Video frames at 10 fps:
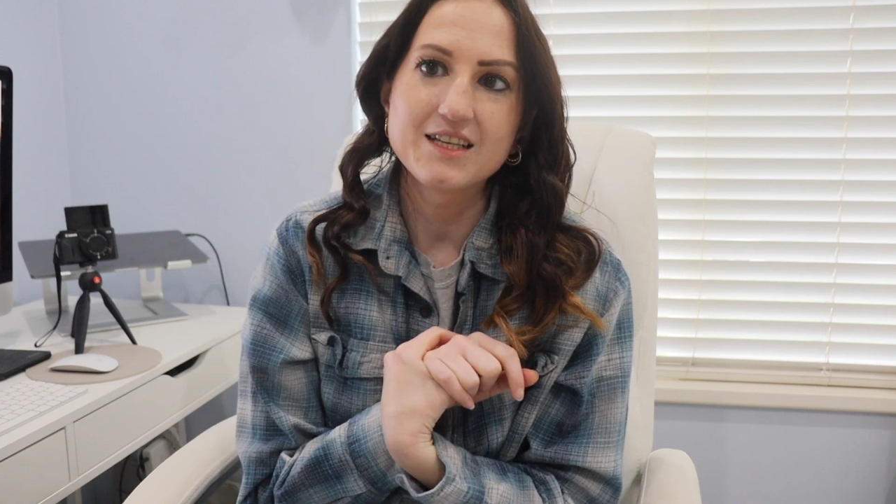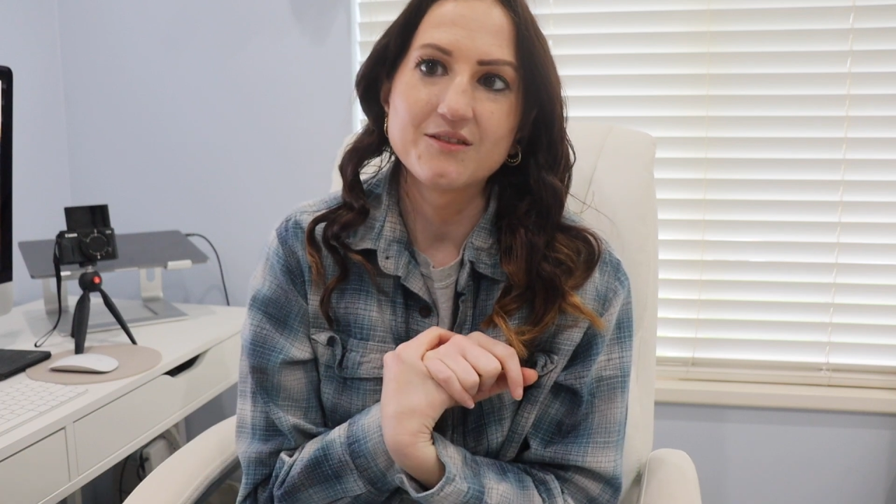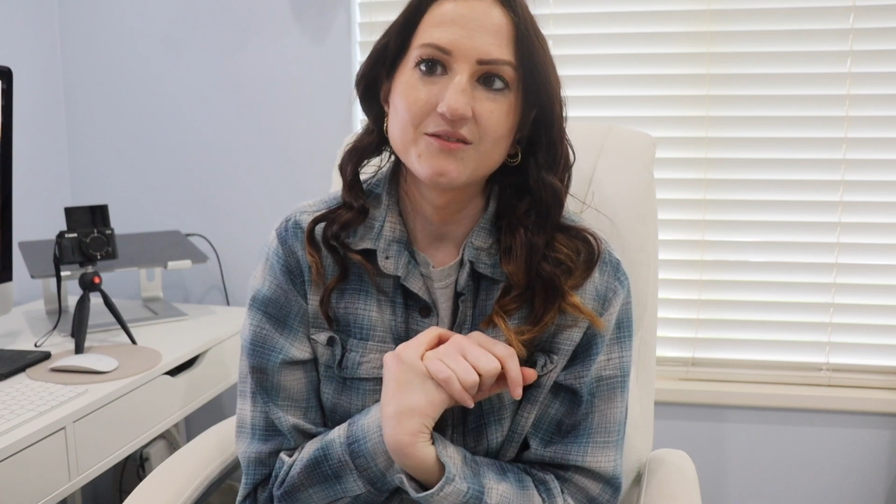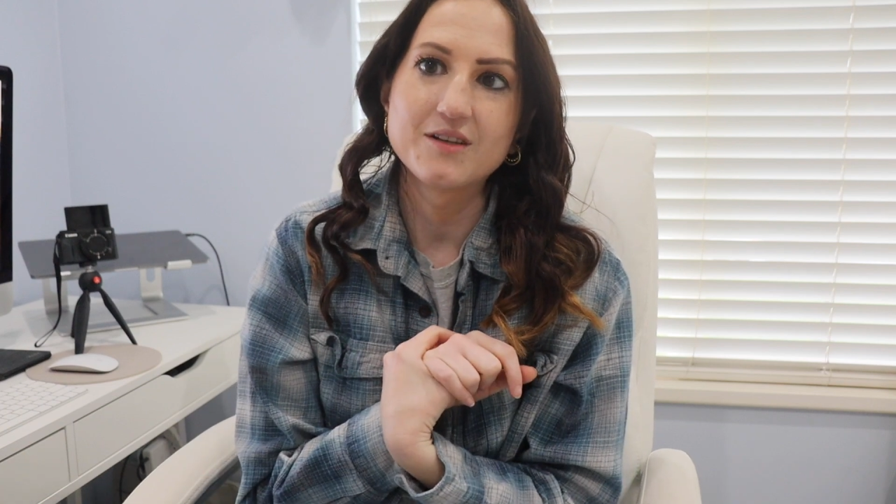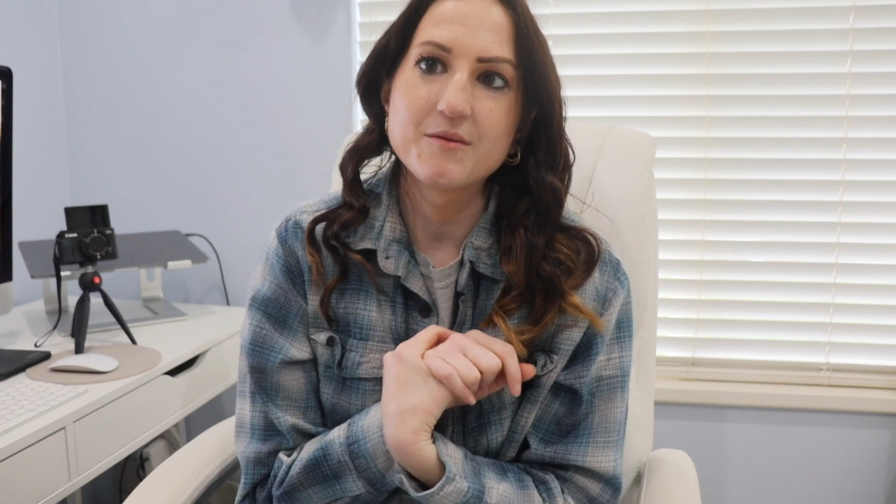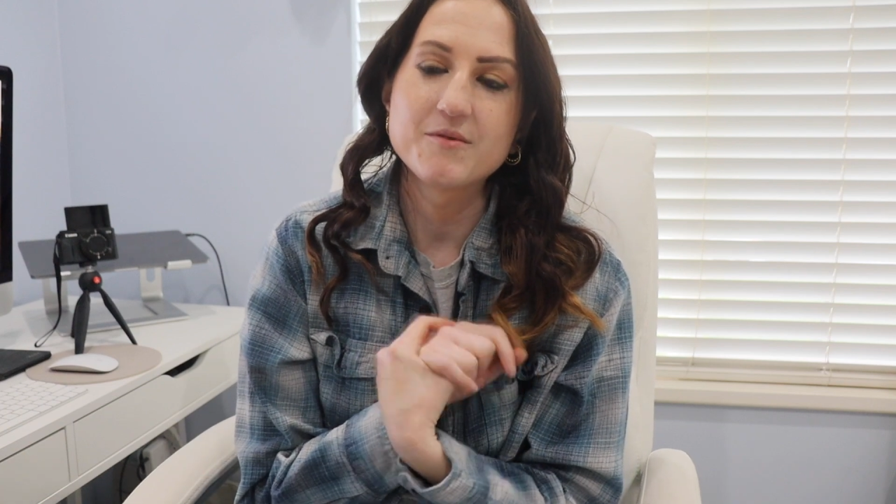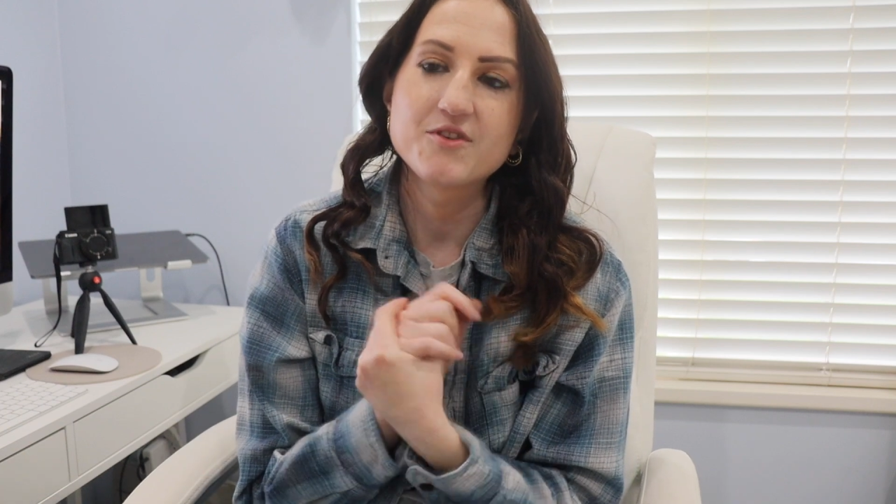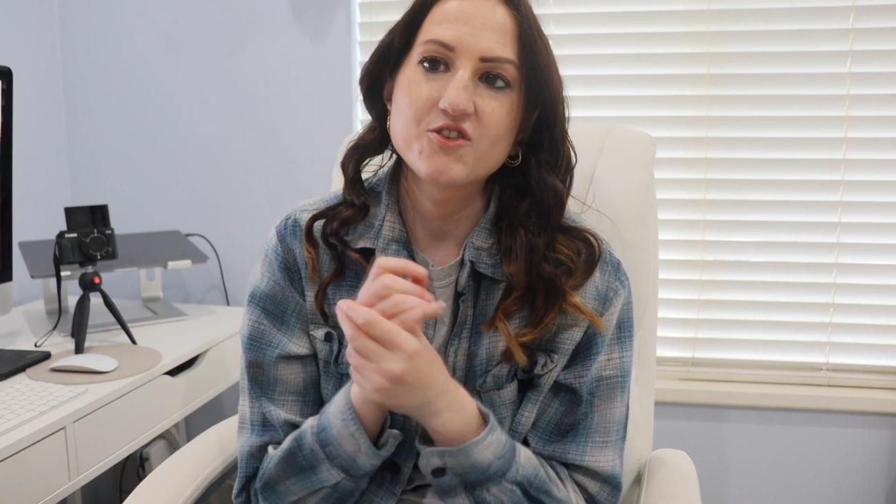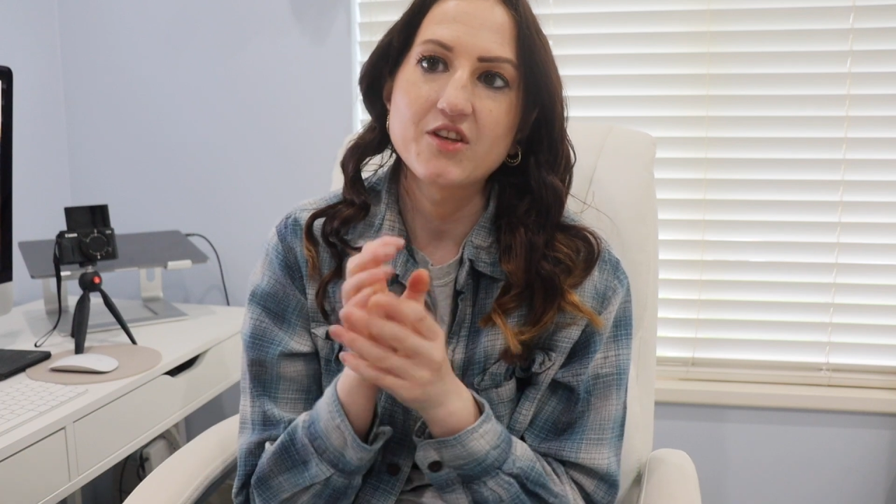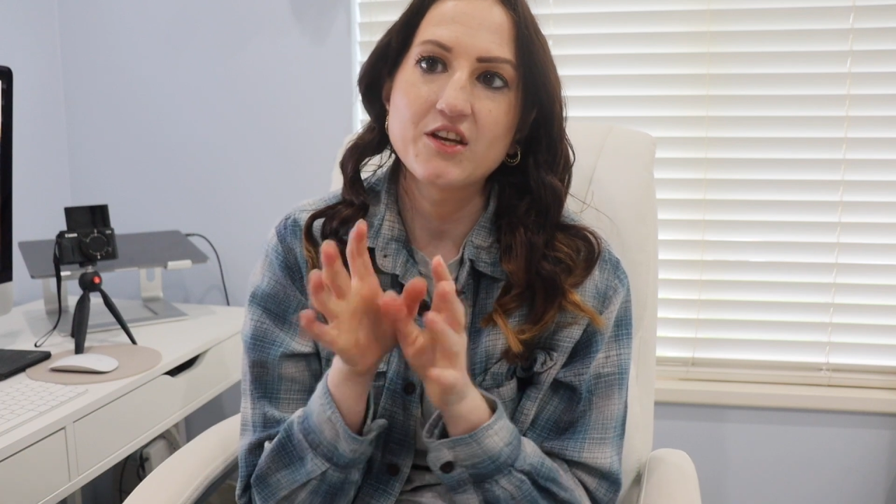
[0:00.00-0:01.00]
I, am
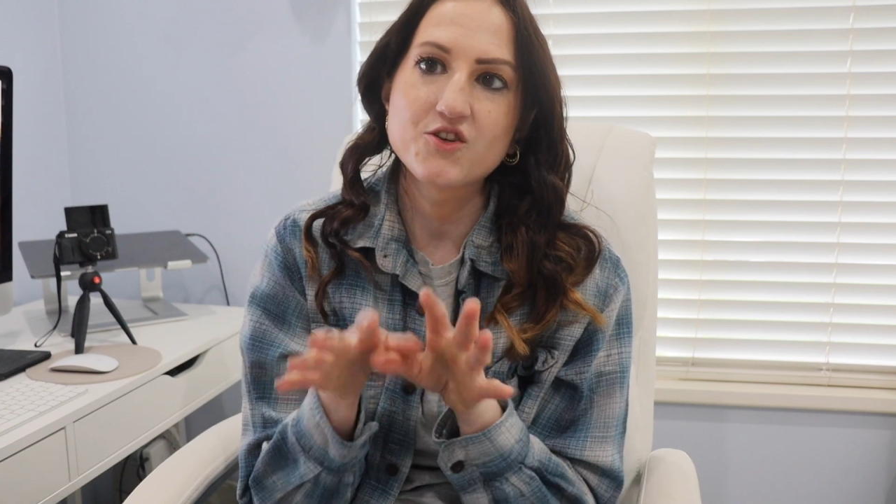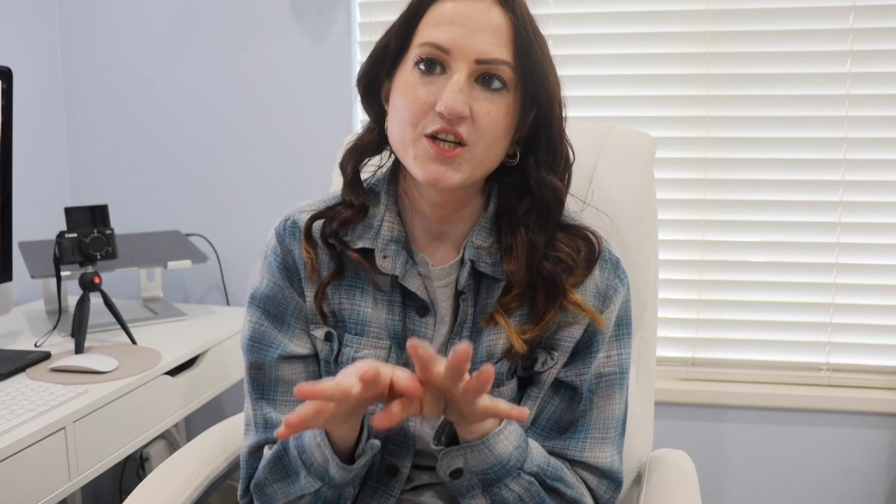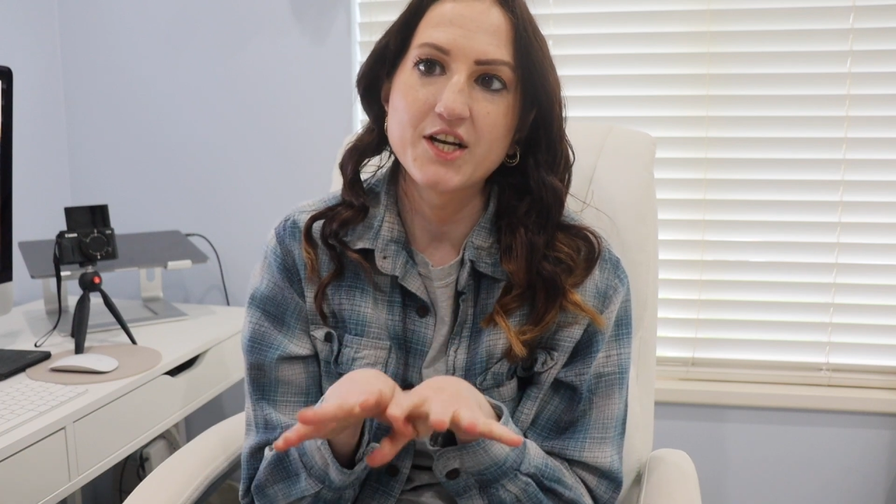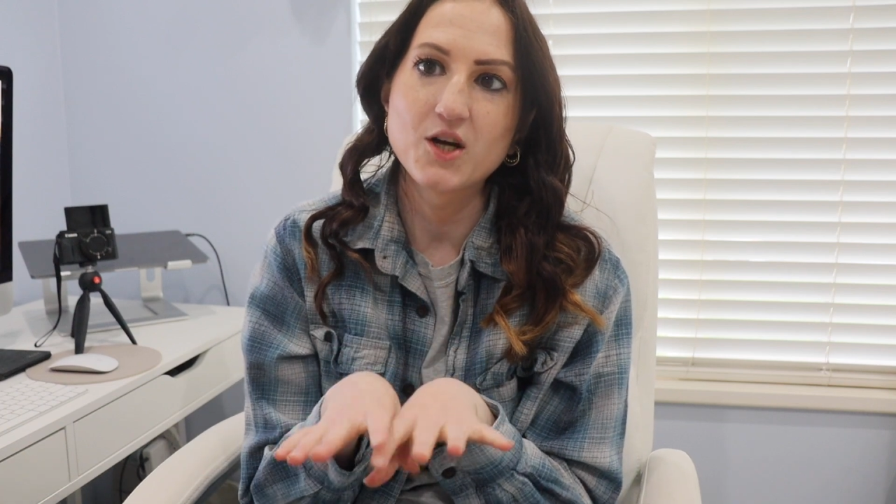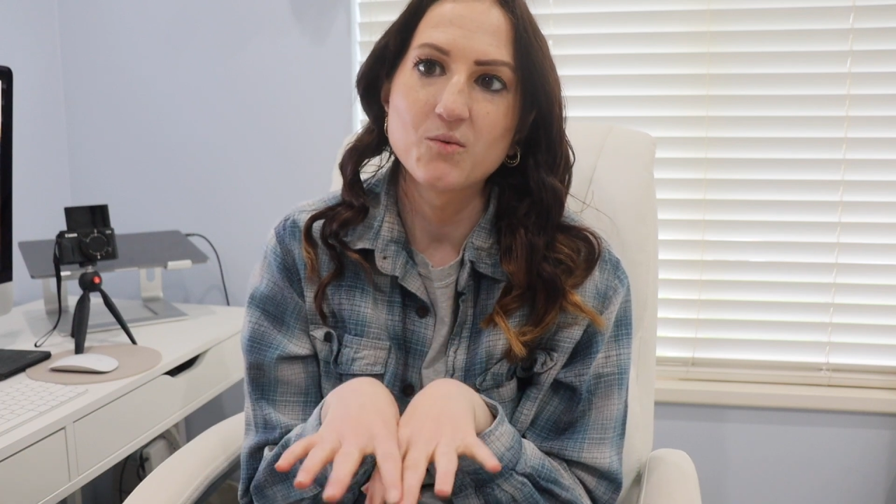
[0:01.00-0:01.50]
just like treading